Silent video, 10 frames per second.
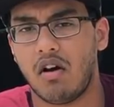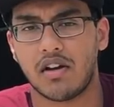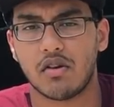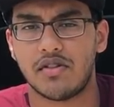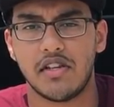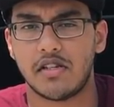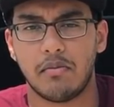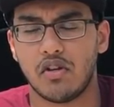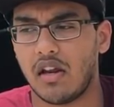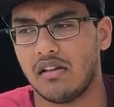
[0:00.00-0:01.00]
system you
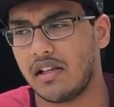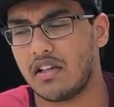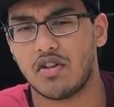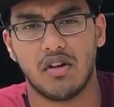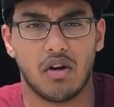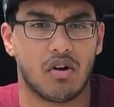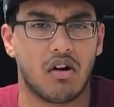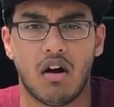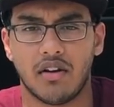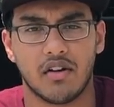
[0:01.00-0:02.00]
get in like a Toyota or a
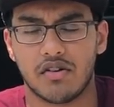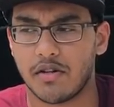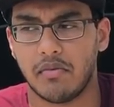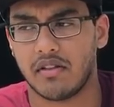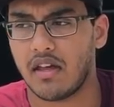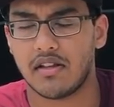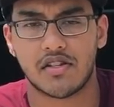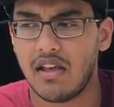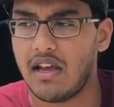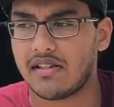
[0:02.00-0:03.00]
Honda or something like that. So
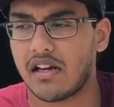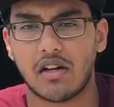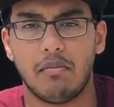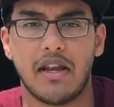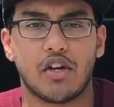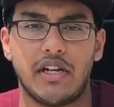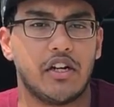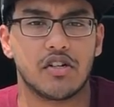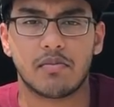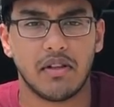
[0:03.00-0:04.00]
it's not going to make your
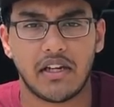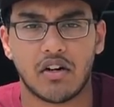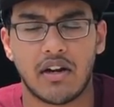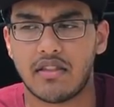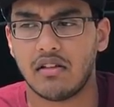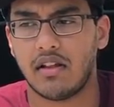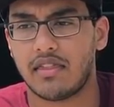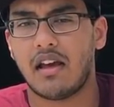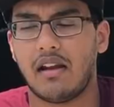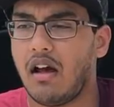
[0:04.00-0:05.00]
ears bleed or anything like
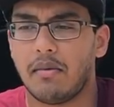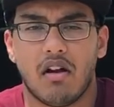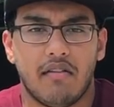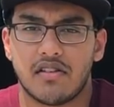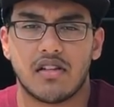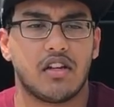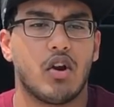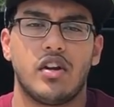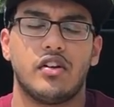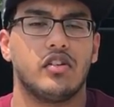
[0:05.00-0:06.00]
that. I mean, obviously, go to
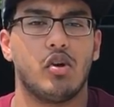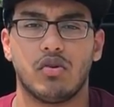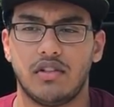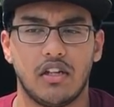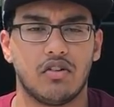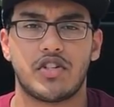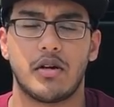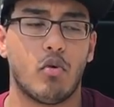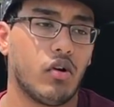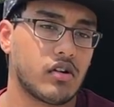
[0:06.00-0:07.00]
your local dealership
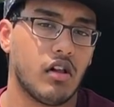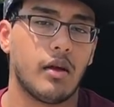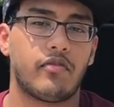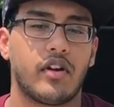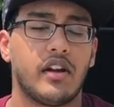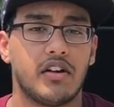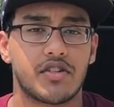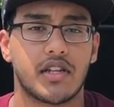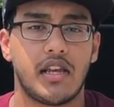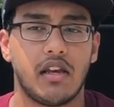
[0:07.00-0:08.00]
or call up Fred Anderson
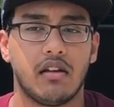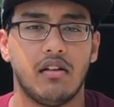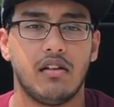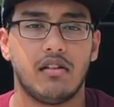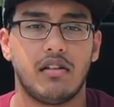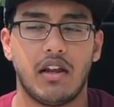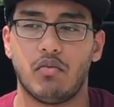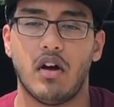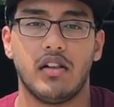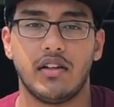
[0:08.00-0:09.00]
Kia in
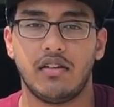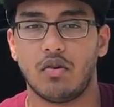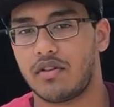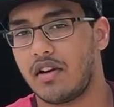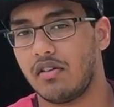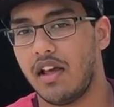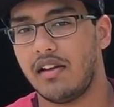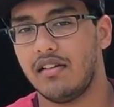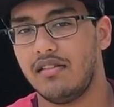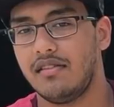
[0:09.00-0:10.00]
Raleigh, North
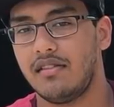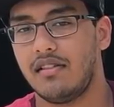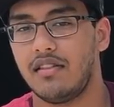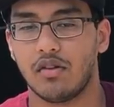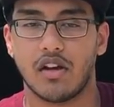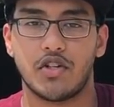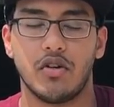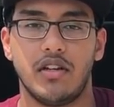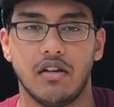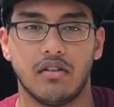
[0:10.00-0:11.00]
Carolina. They'll cut you a
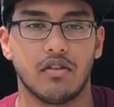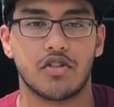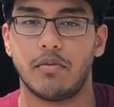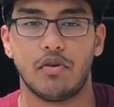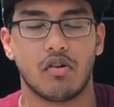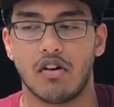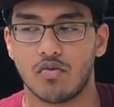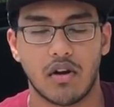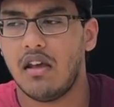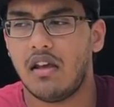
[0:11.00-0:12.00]
deal. They'll ship you cars,
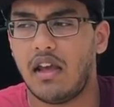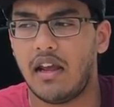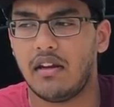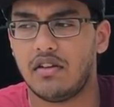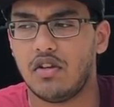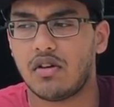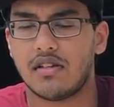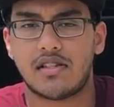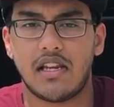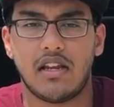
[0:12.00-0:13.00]
whatever. And you can
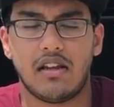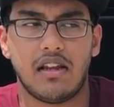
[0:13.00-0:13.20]
see